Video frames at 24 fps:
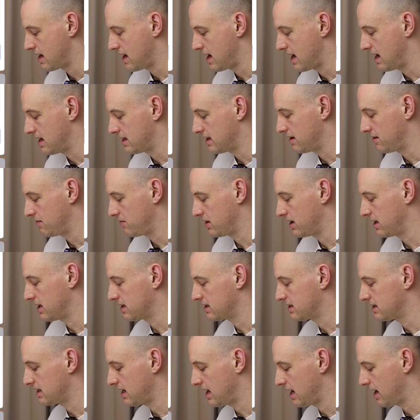And then we could
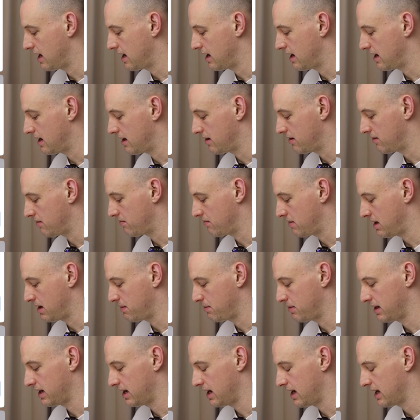say
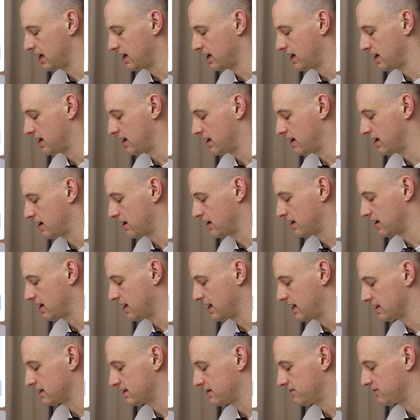maybe like
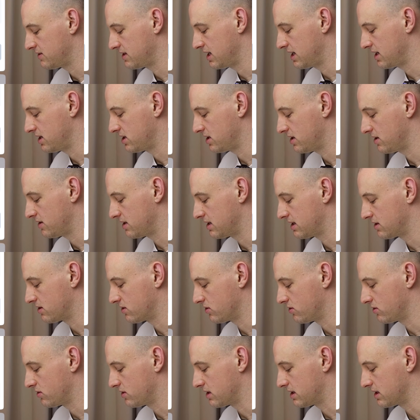connective tissue
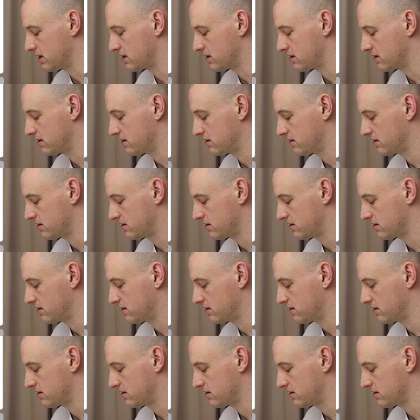disorders.